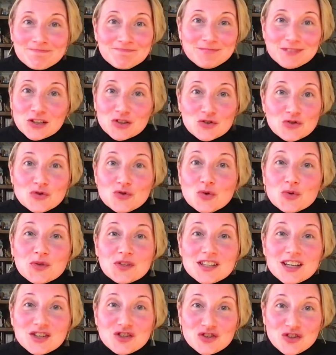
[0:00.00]
there's no
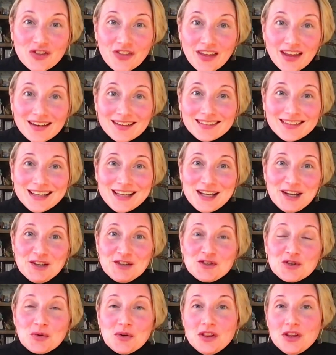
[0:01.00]
such thing.
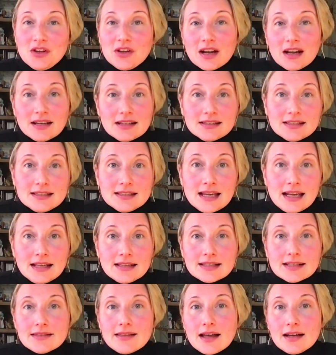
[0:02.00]
So in the United
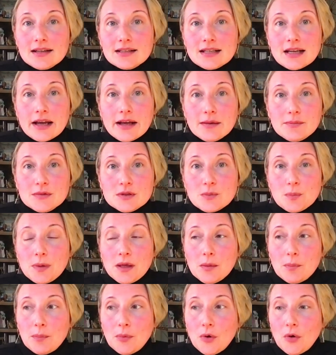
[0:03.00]
States, a lot of times
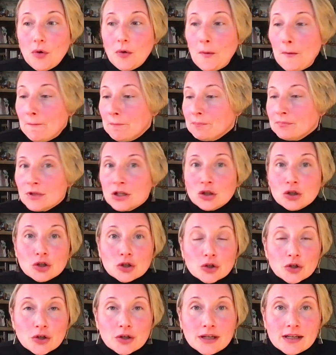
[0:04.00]
people
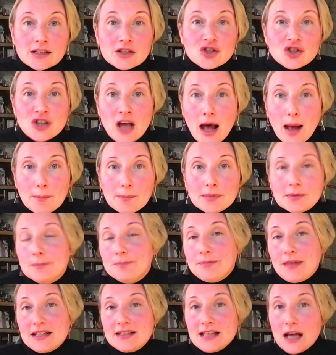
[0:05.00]
learn in a shop.
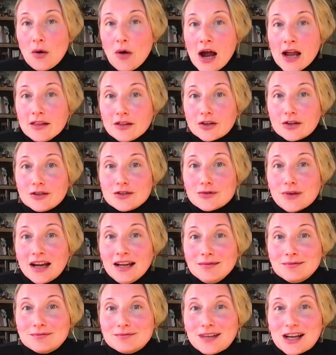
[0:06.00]
That's how I learned,
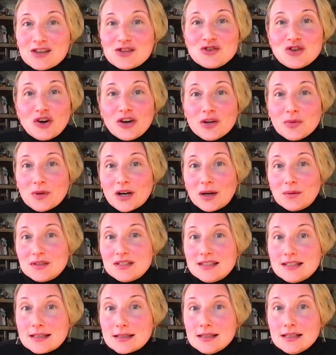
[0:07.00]
right? I started when I
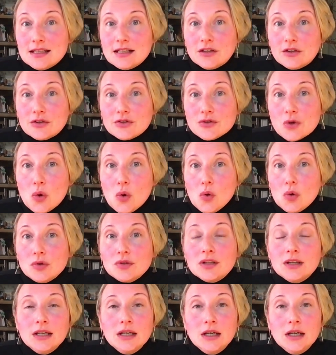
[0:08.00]
was 16 years old,